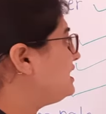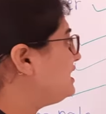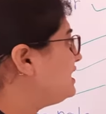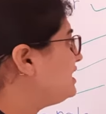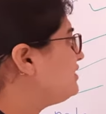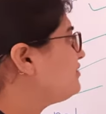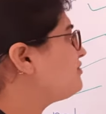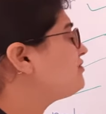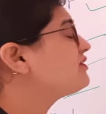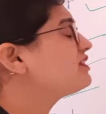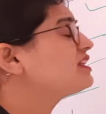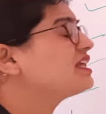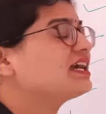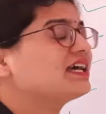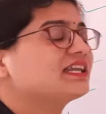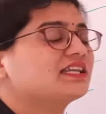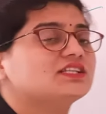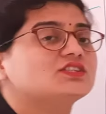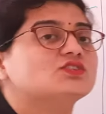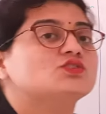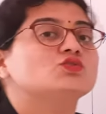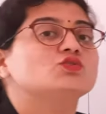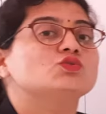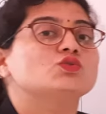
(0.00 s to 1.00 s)
if there
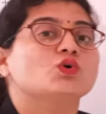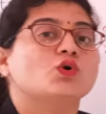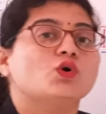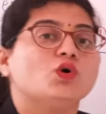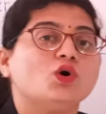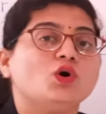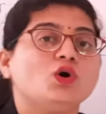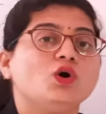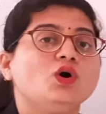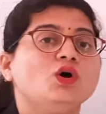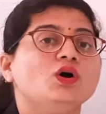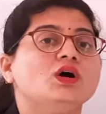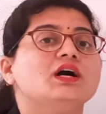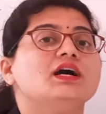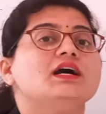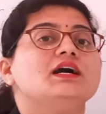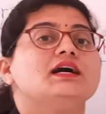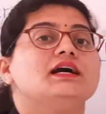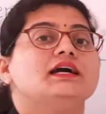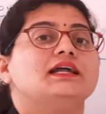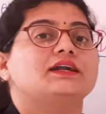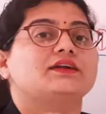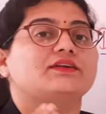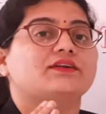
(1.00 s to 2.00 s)
is
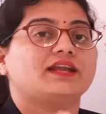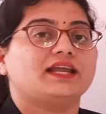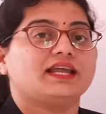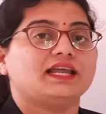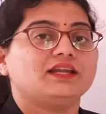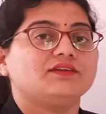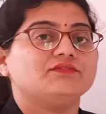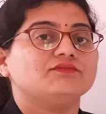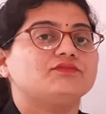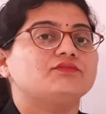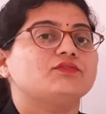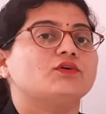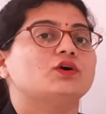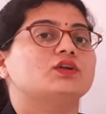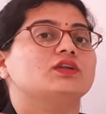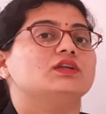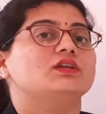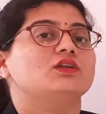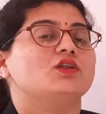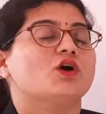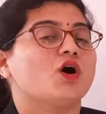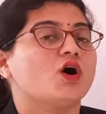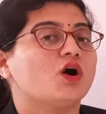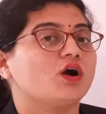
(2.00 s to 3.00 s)
no rain for
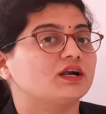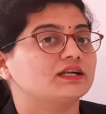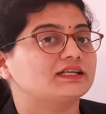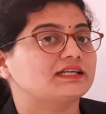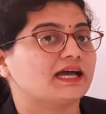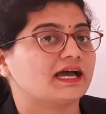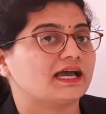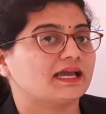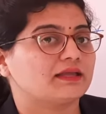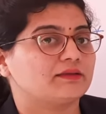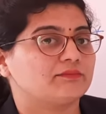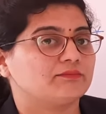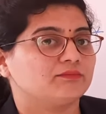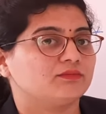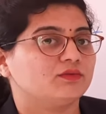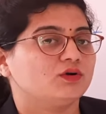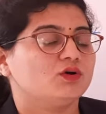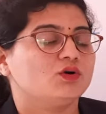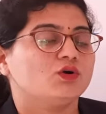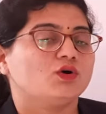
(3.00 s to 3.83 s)
a long time